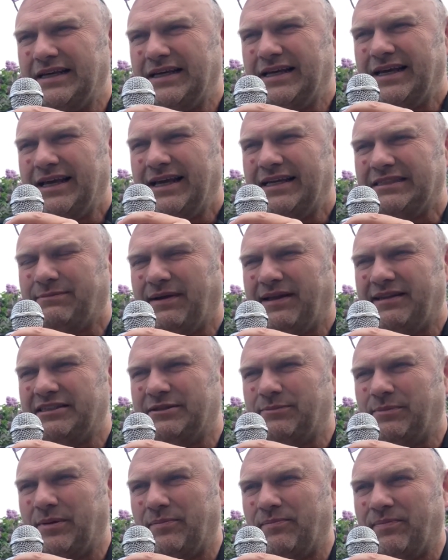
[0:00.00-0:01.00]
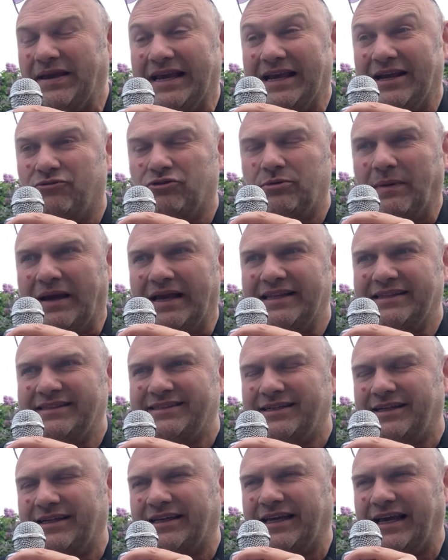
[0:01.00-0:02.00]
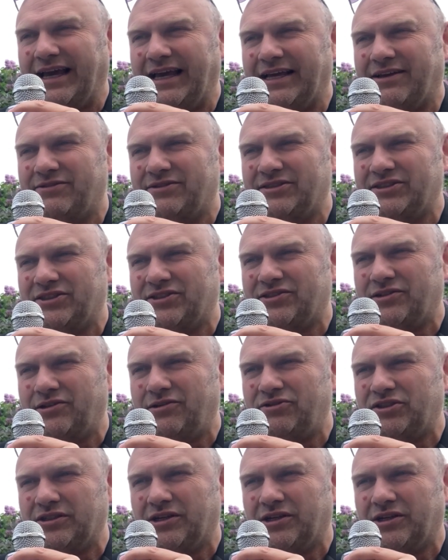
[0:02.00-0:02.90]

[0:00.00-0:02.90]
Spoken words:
is meant to be being cremated, okay, because this illusion.